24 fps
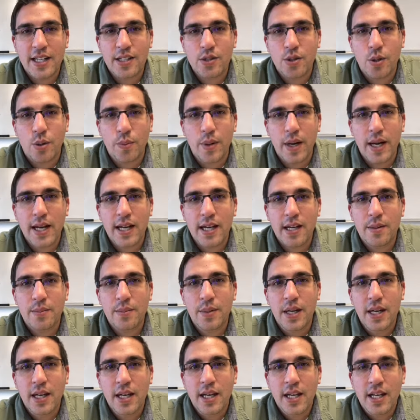and to obey him,
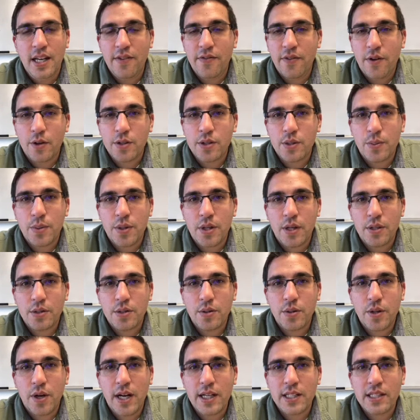he follows up with
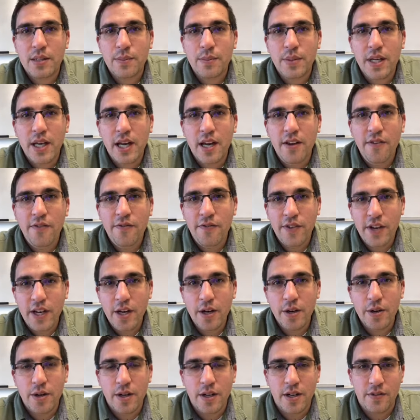also there has to be a
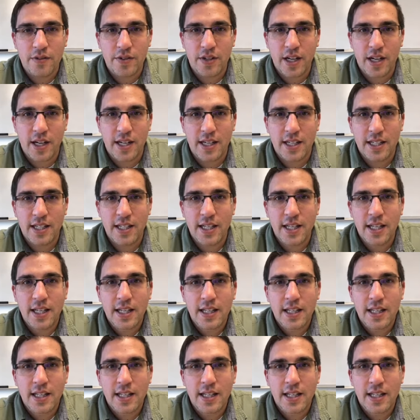fear of God,